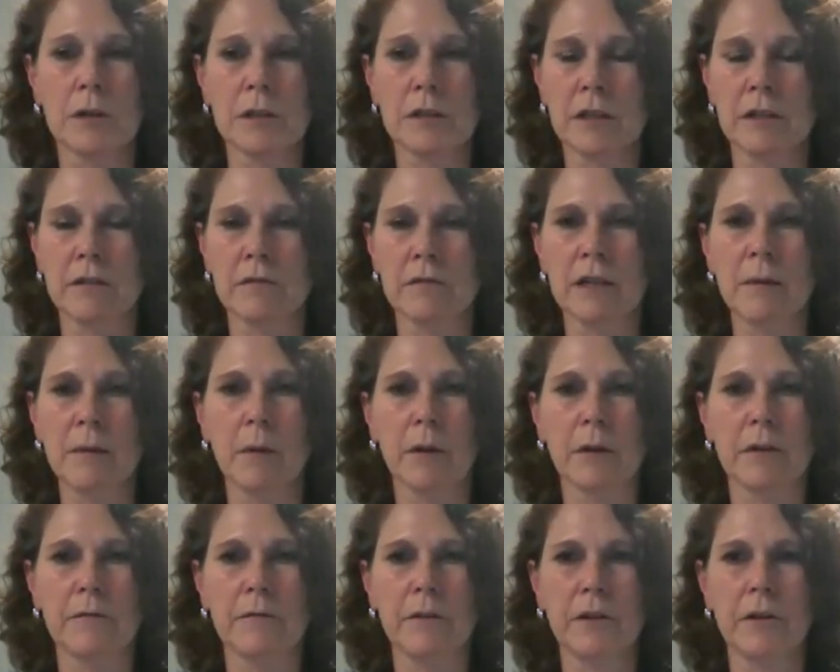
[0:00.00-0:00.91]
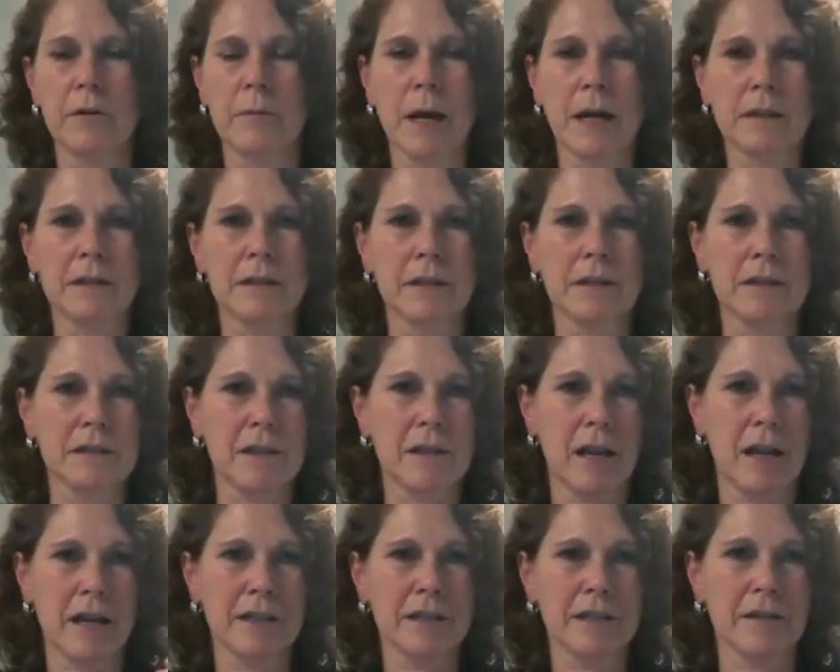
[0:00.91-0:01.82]
disagreeable. If you go back to the
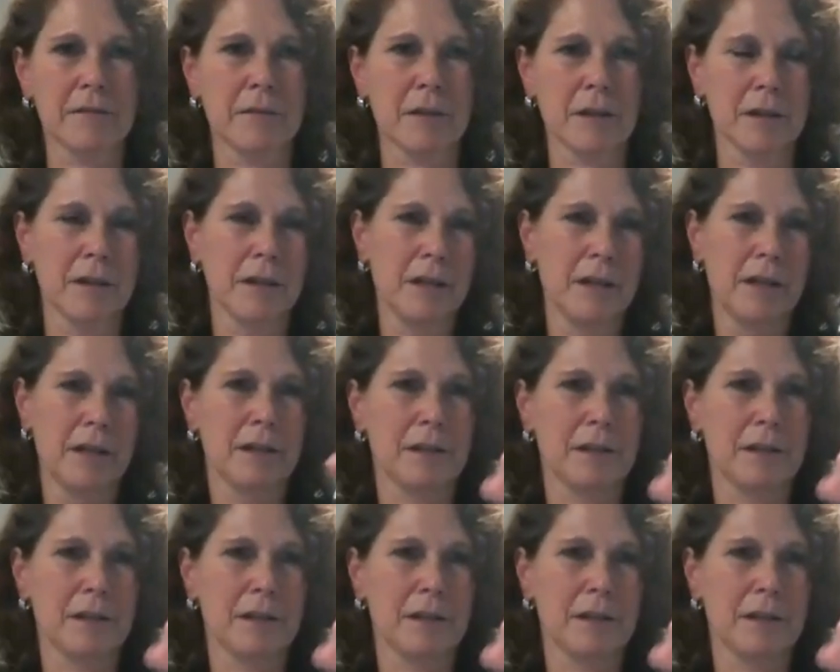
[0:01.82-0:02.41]
slides of the